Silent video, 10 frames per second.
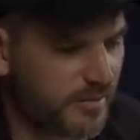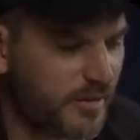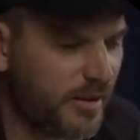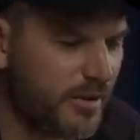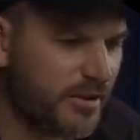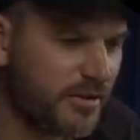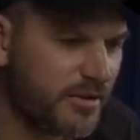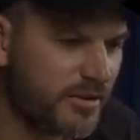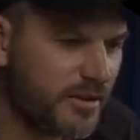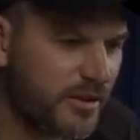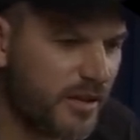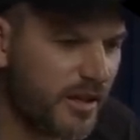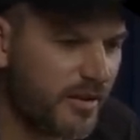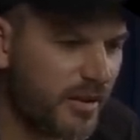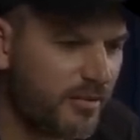Let me just see
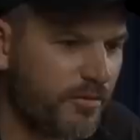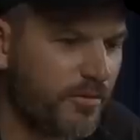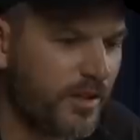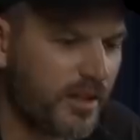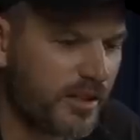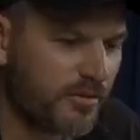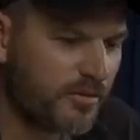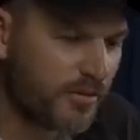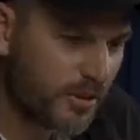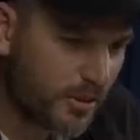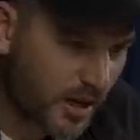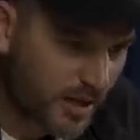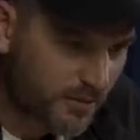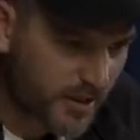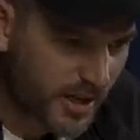that. I fucking flew
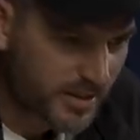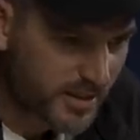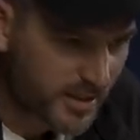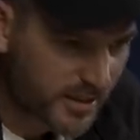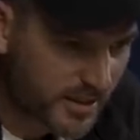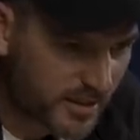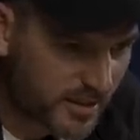off of that thing.